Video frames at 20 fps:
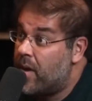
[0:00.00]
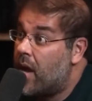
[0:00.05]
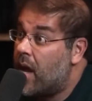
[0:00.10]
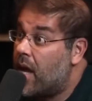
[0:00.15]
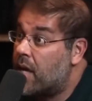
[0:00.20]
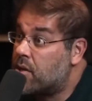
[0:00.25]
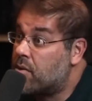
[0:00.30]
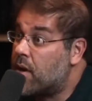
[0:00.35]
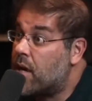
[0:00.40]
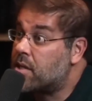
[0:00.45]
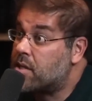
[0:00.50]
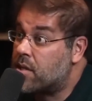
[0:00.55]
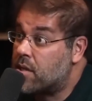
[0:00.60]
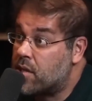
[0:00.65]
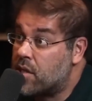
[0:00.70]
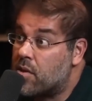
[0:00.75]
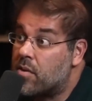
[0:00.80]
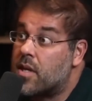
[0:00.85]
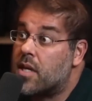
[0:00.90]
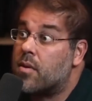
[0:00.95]
and tries to
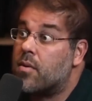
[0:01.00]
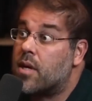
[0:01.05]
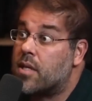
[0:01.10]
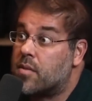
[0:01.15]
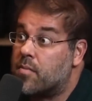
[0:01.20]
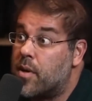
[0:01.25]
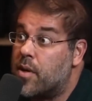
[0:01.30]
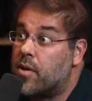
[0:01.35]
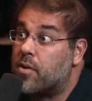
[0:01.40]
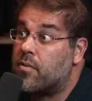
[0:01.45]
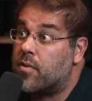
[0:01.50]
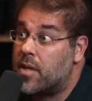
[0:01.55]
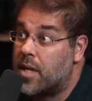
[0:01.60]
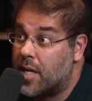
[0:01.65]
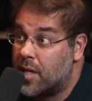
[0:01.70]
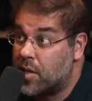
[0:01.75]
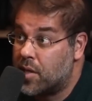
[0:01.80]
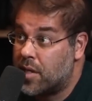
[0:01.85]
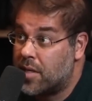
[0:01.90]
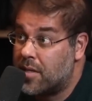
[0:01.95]
show that he wants better
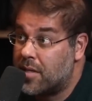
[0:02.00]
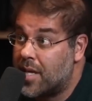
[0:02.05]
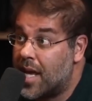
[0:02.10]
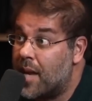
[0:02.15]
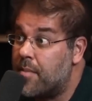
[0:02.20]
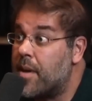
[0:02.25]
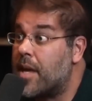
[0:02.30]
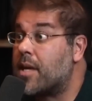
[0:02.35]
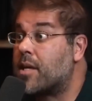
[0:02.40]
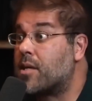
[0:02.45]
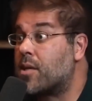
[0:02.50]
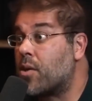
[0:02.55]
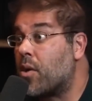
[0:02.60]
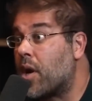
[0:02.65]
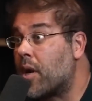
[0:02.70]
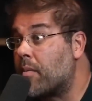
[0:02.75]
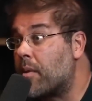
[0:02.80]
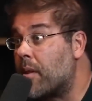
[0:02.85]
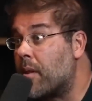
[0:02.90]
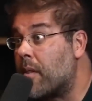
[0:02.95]
relations and makes the
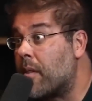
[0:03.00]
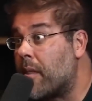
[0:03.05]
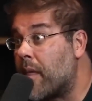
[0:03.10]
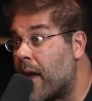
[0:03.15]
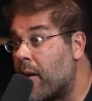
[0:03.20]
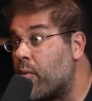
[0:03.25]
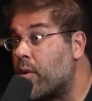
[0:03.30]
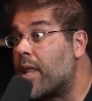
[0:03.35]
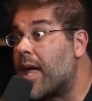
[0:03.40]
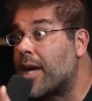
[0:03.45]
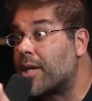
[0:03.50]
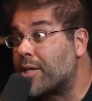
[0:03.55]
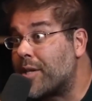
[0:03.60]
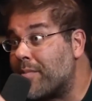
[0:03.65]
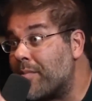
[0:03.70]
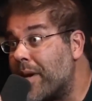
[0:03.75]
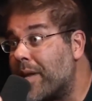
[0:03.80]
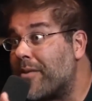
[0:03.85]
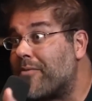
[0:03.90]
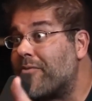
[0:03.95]
argument that they will actually
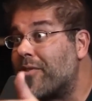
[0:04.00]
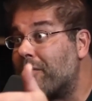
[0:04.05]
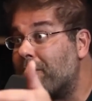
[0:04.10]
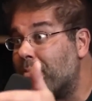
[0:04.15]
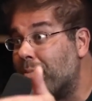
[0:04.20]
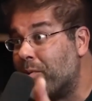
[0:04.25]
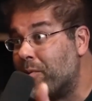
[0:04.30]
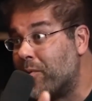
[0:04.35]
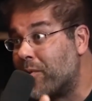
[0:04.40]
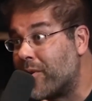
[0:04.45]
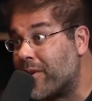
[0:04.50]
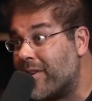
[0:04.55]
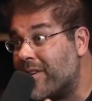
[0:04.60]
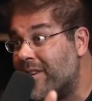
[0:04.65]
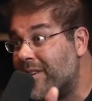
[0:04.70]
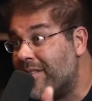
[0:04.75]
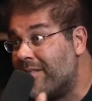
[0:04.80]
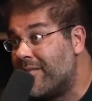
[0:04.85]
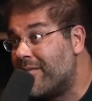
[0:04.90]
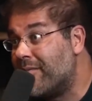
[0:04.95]
benefit more
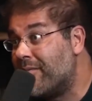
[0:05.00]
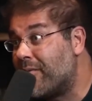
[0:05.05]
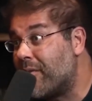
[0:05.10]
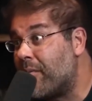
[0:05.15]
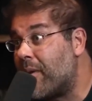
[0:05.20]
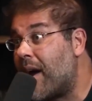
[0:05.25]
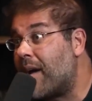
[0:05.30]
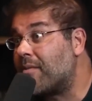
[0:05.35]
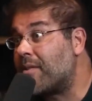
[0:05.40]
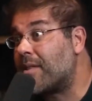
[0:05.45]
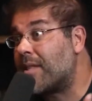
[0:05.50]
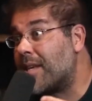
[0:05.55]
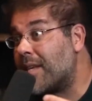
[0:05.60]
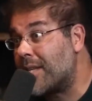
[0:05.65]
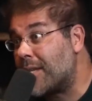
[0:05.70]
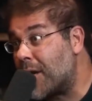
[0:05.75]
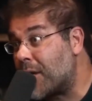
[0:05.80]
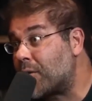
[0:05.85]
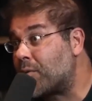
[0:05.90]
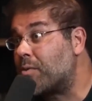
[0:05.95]
from having the
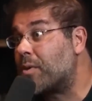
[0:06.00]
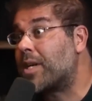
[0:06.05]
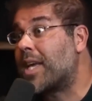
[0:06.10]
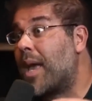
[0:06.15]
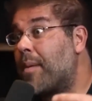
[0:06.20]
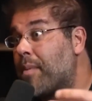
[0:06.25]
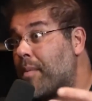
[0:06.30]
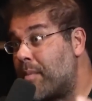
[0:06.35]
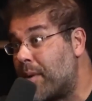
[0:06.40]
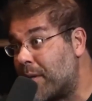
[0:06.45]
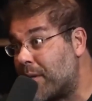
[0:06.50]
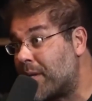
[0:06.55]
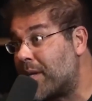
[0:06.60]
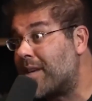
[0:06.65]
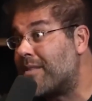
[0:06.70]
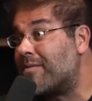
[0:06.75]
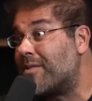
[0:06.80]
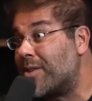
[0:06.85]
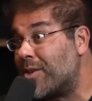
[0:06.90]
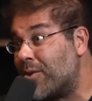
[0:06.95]
industrial
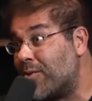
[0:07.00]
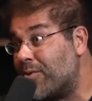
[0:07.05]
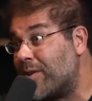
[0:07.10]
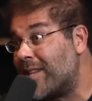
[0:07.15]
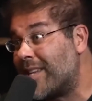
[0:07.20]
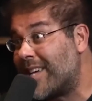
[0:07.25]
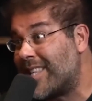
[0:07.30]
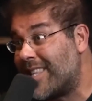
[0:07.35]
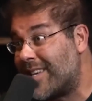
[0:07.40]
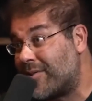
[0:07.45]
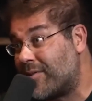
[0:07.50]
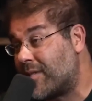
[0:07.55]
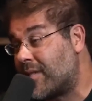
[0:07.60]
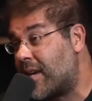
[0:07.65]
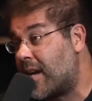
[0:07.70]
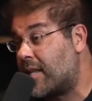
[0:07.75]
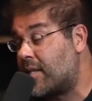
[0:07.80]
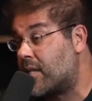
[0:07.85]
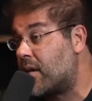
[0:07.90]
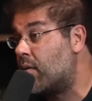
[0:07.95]
capability of the Union on their
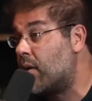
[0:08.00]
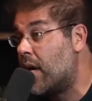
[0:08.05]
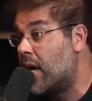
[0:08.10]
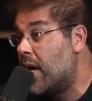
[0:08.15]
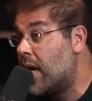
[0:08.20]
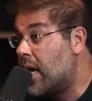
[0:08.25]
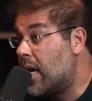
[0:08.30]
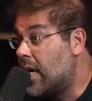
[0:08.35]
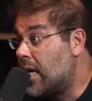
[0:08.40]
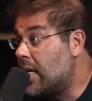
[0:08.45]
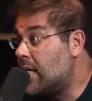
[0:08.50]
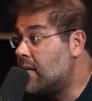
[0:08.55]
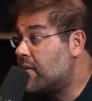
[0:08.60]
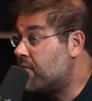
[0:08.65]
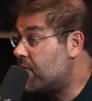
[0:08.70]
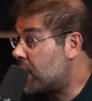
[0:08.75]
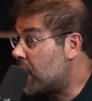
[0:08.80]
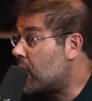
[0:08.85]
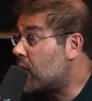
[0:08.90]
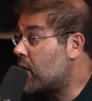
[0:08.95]
side. So he's a
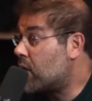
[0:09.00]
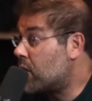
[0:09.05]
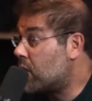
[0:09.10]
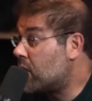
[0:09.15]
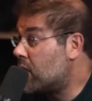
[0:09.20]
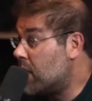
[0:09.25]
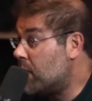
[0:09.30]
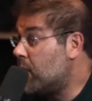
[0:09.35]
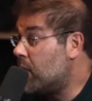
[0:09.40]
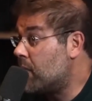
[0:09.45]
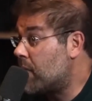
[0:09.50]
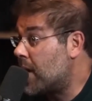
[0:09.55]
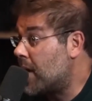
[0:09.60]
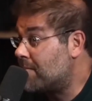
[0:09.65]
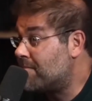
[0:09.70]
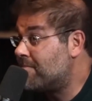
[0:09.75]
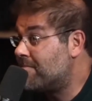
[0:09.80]
very good diplomat.